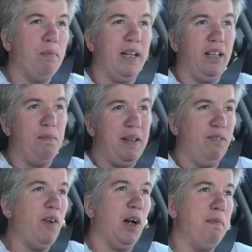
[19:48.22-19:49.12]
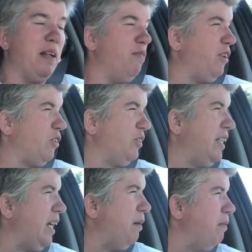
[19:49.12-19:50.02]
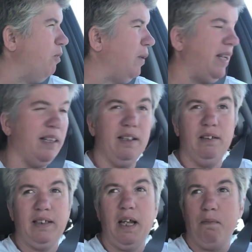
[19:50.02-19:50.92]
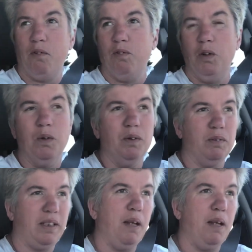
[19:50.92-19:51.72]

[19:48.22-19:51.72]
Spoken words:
but it'll be very beneficial to him if we can keep the fluid,